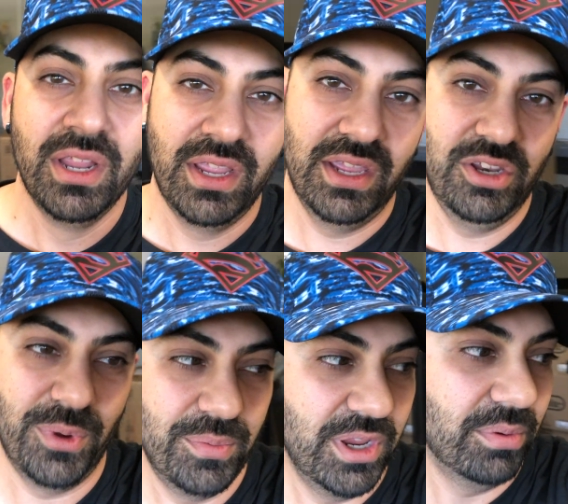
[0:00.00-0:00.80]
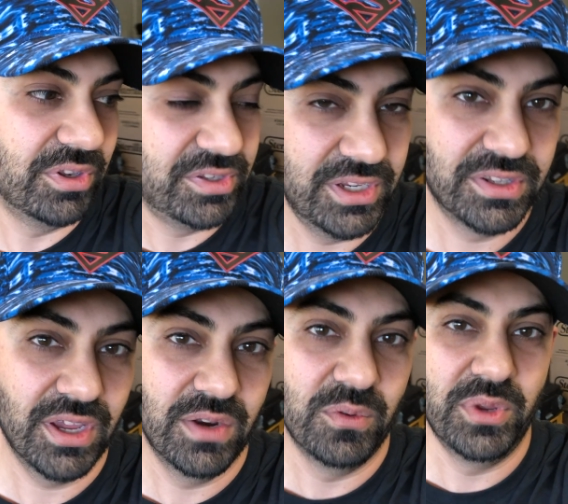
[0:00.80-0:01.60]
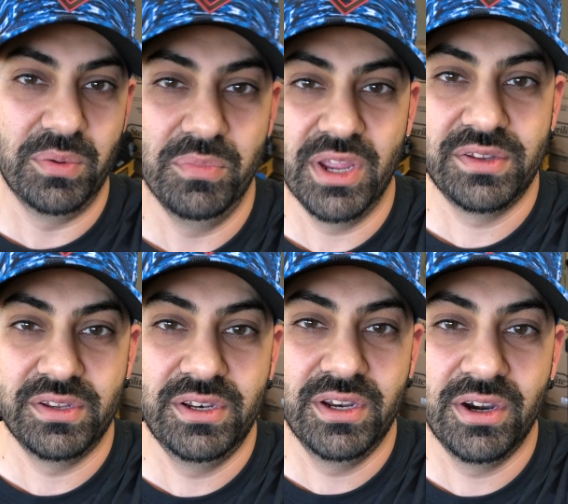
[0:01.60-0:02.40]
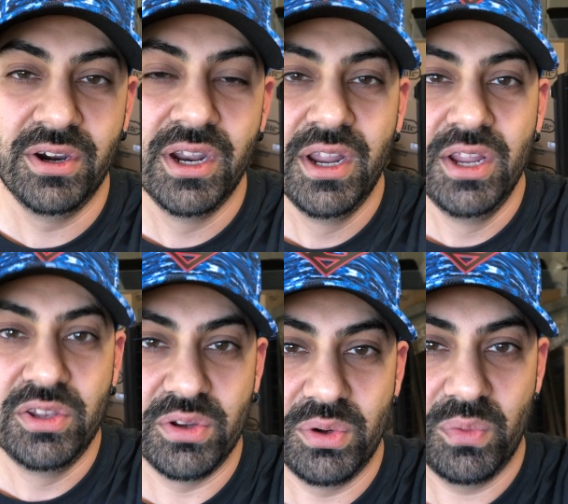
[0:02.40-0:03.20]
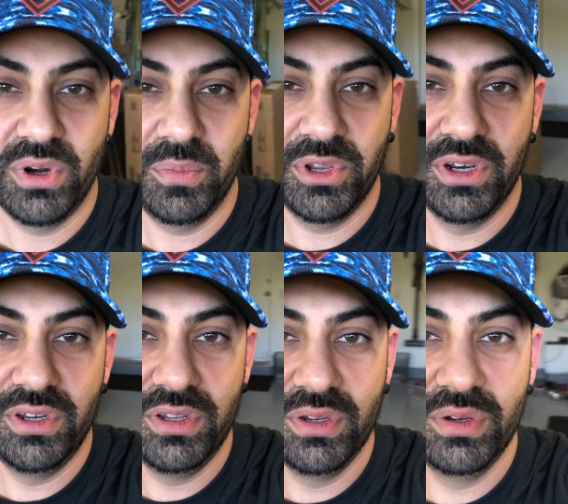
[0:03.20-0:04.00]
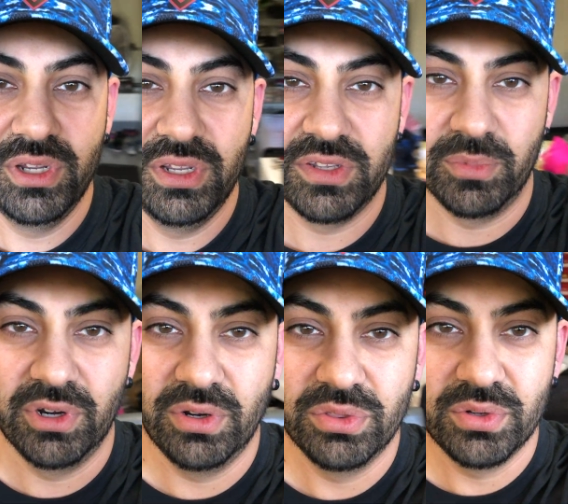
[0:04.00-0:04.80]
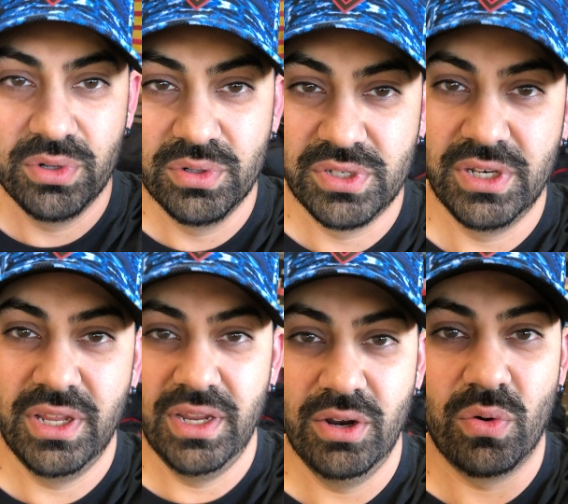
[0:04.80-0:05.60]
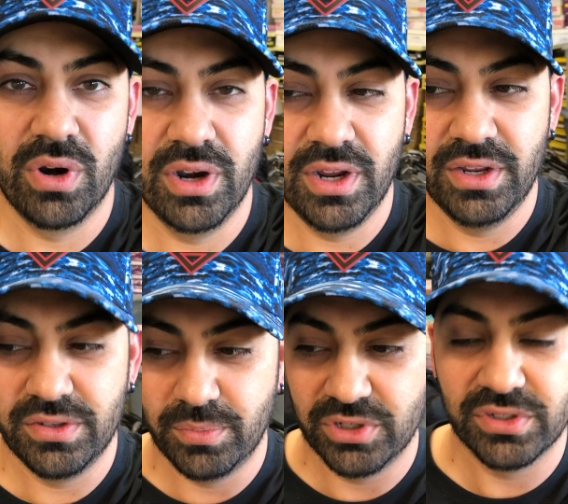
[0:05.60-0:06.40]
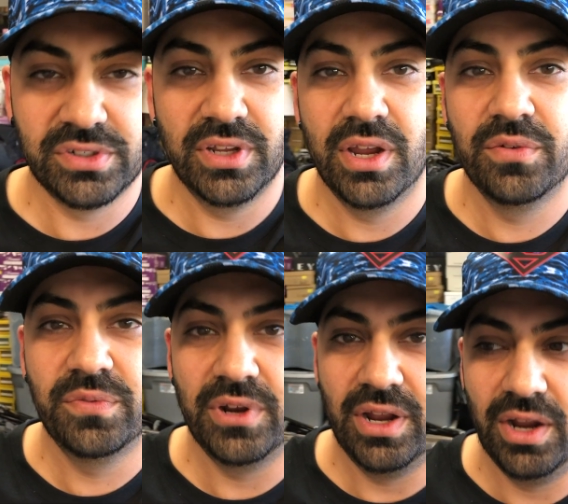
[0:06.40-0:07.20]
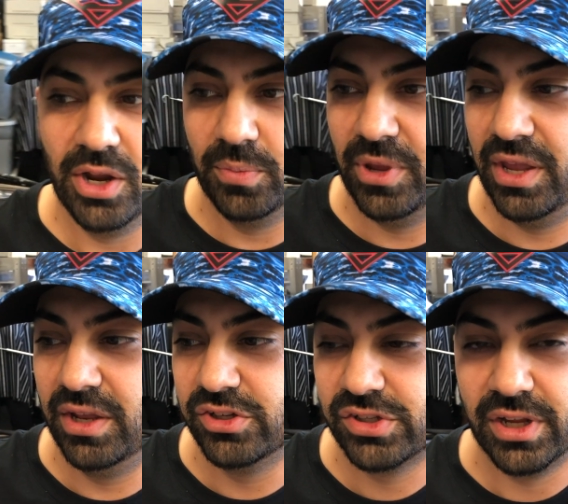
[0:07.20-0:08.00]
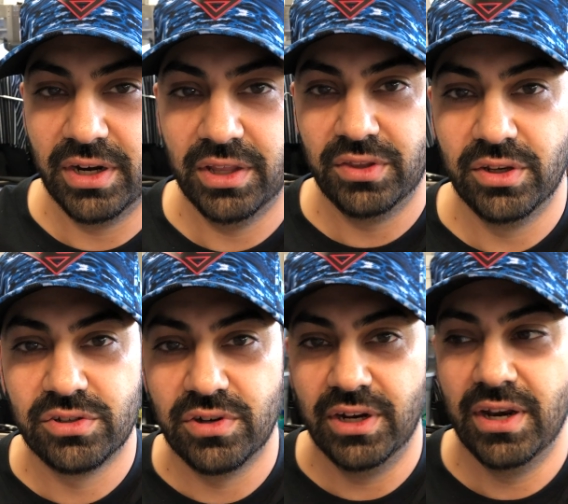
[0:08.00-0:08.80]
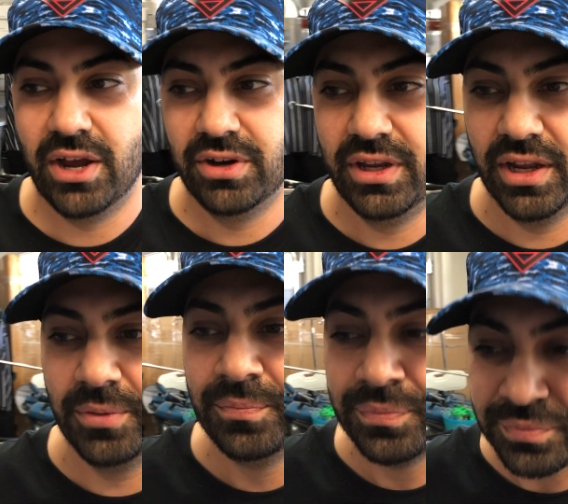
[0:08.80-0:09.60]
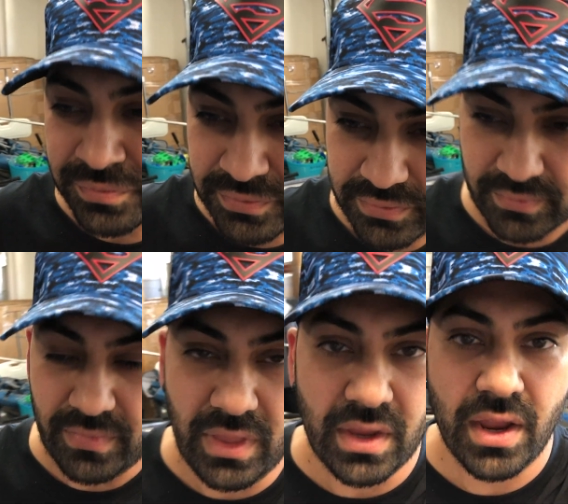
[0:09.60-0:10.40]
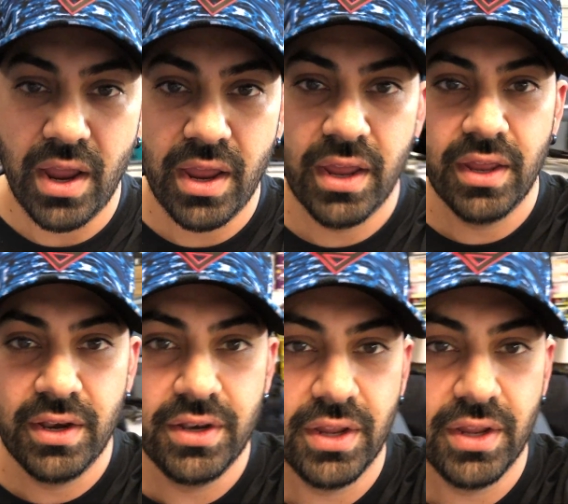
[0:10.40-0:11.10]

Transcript: And you might be able to see it's kind of a big mess in here. So what I'm going to do is I'm going to go through today, organize a bunch of stuff, and just kind of get things straightened out again. And